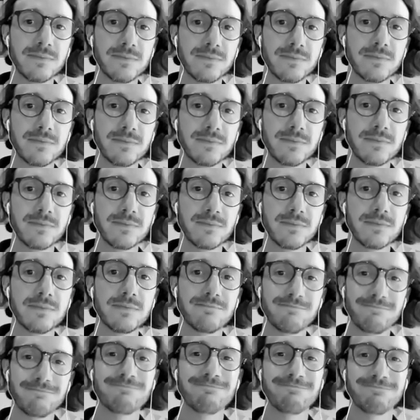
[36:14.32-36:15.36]

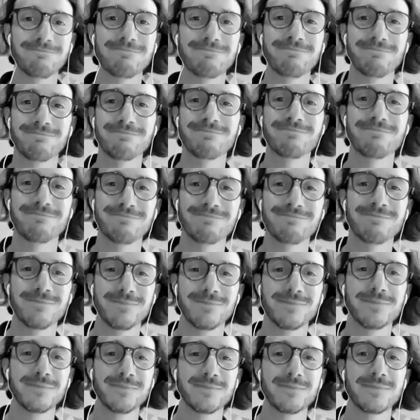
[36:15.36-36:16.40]

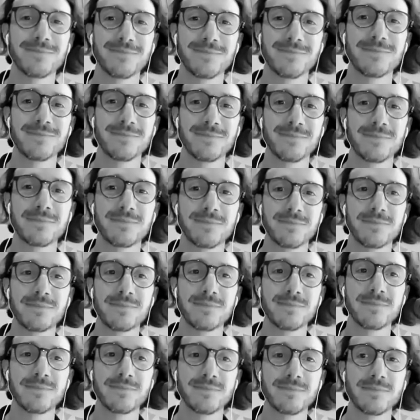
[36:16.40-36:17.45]

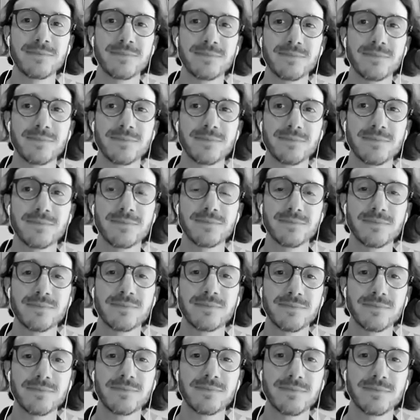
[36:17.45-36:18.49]

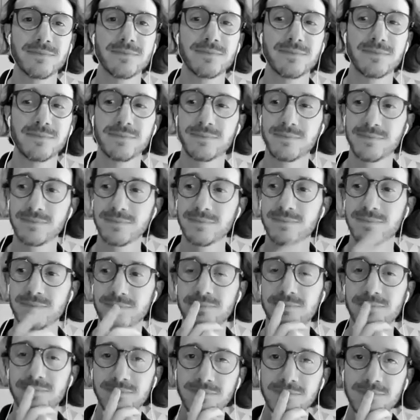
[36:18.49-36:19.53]

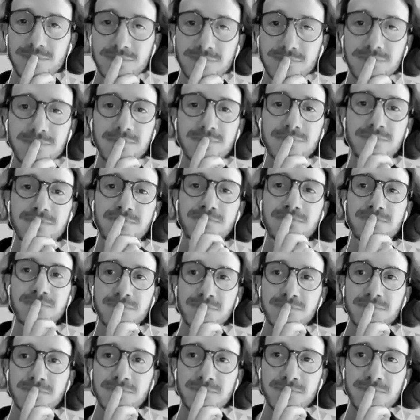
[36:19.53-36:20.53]
[no speech]